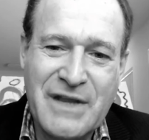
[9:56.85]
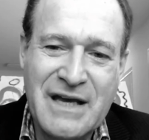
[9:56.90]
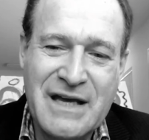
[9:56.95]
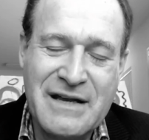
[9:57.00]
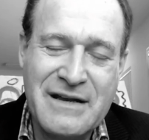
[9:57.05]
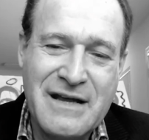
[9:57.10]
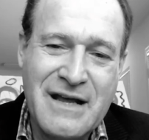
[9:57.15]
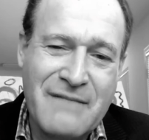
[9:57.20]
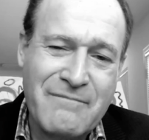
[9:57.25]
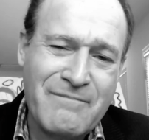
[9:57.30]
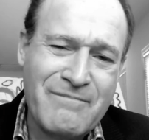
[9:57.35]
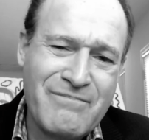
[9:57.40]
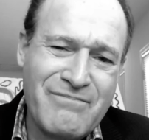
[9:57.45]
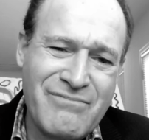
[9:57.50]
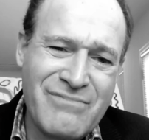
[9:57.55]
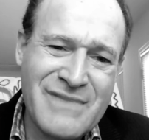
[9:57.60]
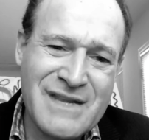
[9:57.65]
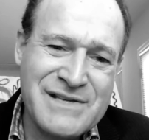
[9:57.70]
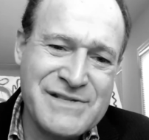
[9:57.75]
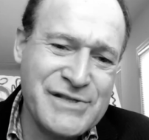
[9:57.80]
And
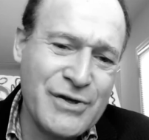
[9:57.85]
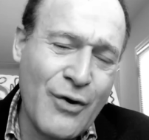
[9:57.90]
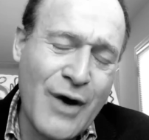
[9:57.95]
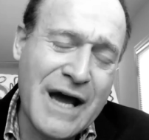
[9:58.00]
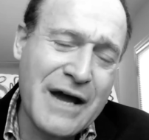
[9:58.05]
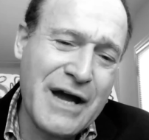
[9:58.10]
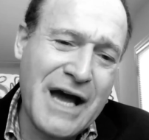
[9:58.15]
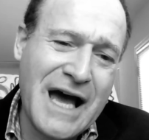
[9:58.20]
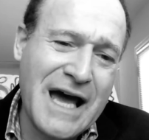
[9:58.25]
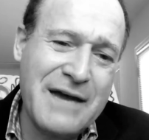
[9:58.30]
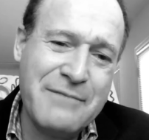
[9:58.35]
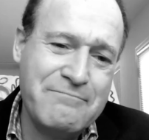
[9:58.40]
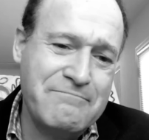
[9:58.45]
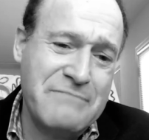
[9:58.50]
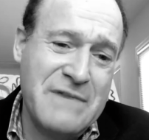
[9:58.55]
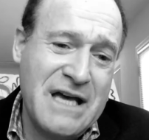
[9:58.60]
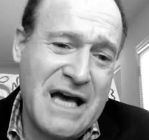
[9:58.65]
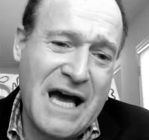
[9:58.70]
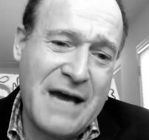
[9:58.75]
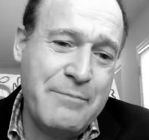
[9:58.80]
so I
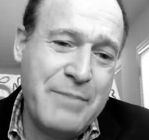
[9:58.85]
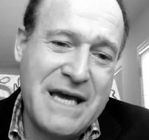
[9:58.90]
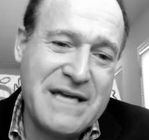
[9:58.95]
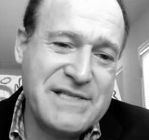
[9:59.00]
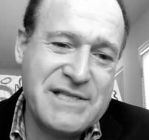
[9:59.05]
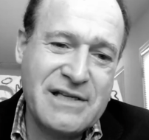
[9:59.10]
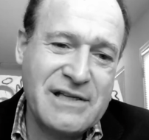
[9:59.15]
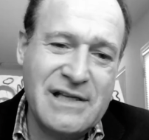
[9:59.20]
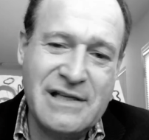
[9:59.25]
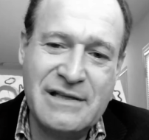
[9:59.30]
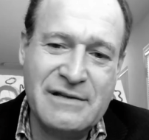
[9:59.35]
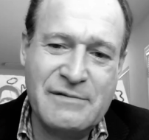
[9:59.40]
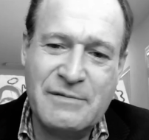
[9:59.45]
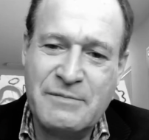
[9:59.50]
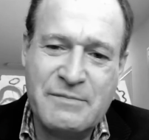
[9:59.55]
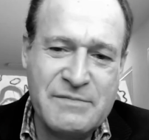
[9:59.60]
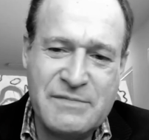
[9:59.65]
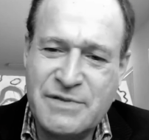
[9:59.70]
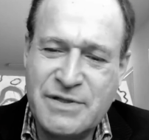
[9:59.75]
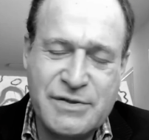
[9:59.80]
I basically
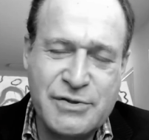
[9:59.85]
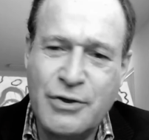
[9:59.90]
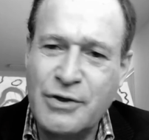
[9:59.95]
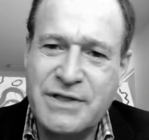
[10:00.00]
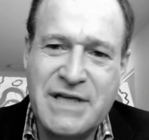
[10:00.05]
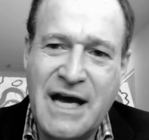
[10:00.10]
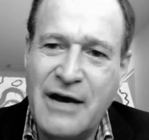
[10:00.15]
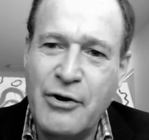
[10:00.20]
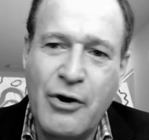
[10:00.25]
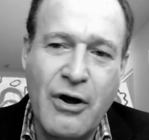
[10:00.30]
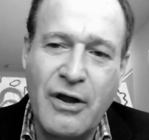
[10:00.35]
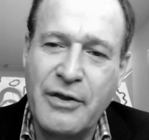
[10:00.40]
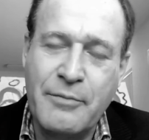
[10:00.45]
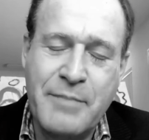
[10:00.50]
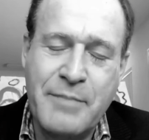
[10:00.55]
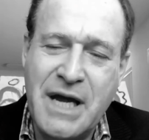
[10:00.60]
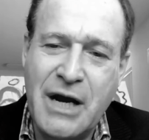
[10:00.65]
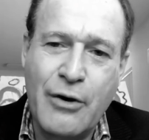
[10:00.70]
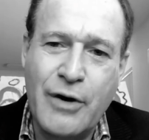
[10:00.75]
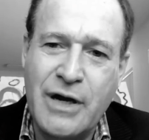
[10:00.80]
took down all the
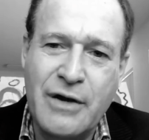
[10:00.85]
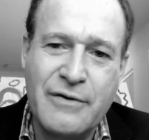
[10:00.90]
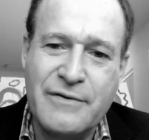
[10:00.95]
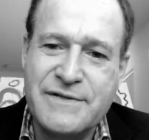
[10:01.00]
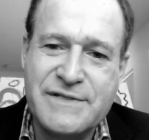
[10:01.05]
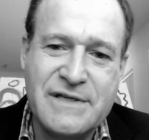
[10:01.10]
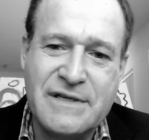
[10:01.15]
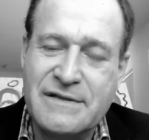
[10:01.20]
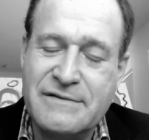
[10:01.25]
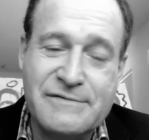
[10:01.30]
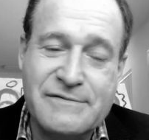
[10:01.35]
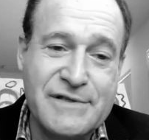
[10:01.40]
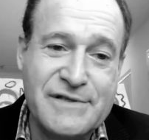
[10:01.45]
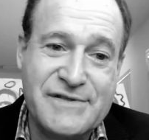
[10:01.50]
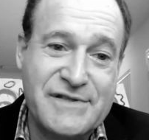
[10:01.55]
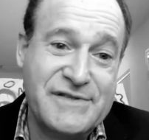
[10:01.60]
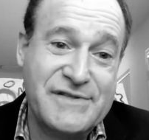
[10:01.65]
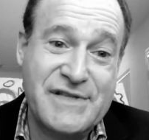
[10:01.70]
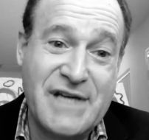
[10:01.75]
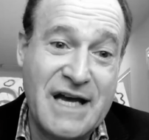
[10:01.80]
barriers and
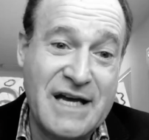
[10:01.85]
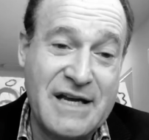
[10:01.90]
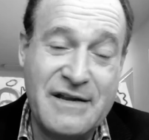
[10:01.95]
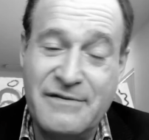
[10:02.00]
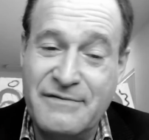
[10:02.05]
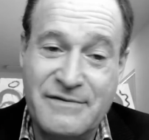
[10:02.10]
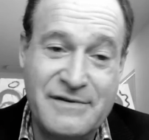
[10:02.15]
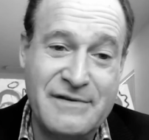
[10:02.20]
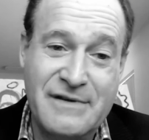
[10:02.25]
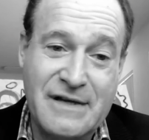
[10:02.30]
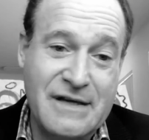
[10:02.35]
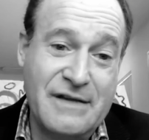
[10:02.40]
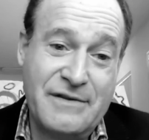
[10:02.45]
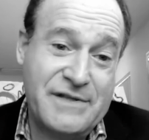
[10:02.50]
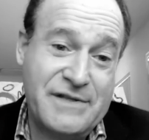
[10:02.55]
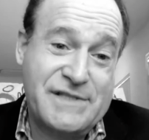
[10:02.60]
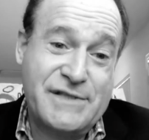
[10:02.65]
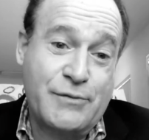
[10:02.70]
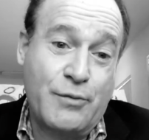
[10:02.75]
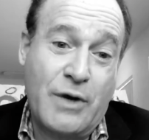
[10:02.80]
just decided
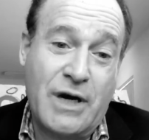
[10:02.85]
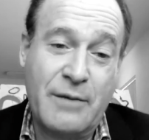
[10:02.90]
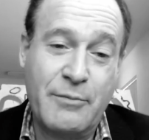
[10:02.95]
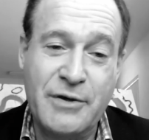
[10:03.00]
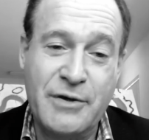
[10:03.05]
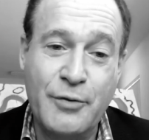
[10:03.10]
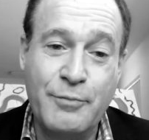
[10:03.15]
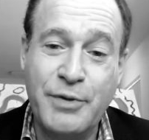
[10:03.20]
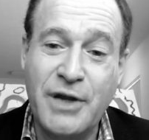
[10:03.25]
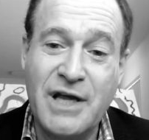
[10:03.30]
this is what I'm going to do.